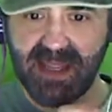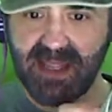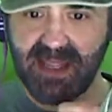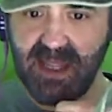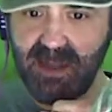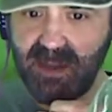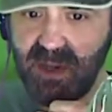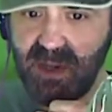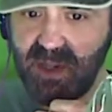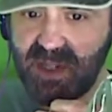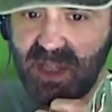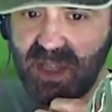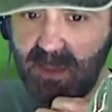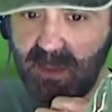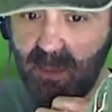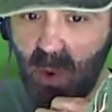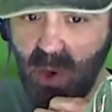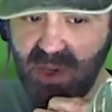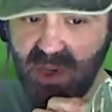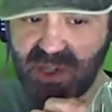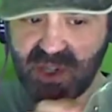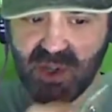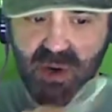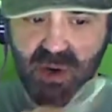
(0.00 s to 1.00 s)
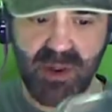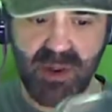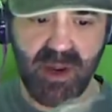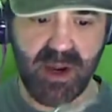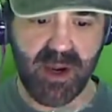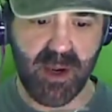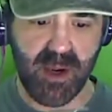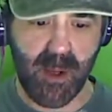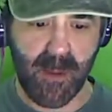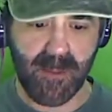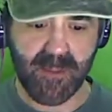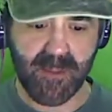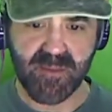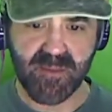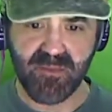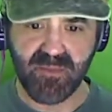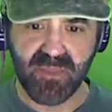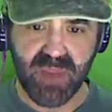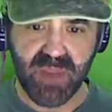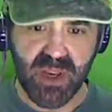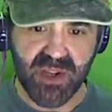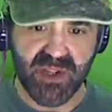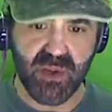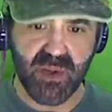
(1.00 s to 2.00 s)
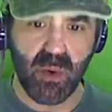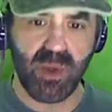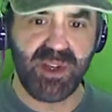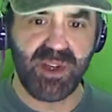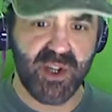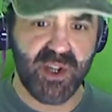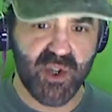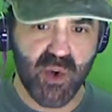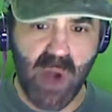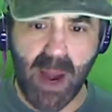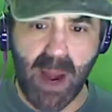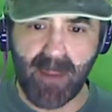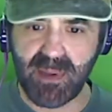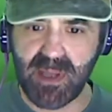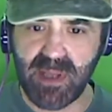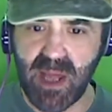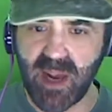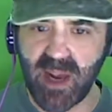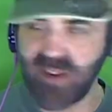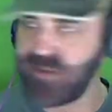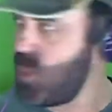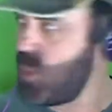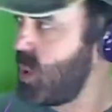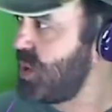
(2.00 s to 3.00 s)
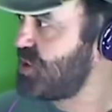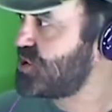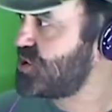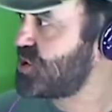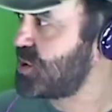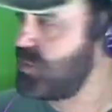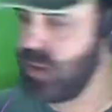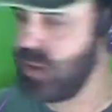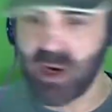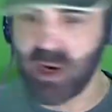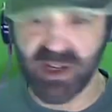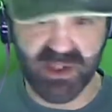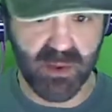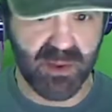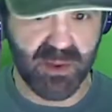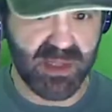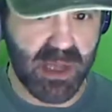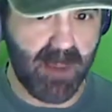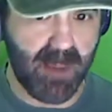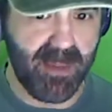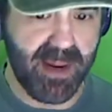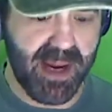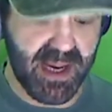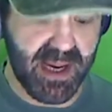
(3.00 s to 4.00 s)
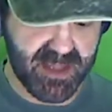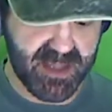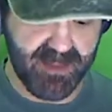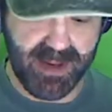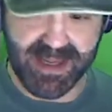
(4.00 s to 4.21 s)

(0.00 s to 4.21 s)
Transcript: see. You see the moisture on there? So it did trap a lot of moisture because it was up against my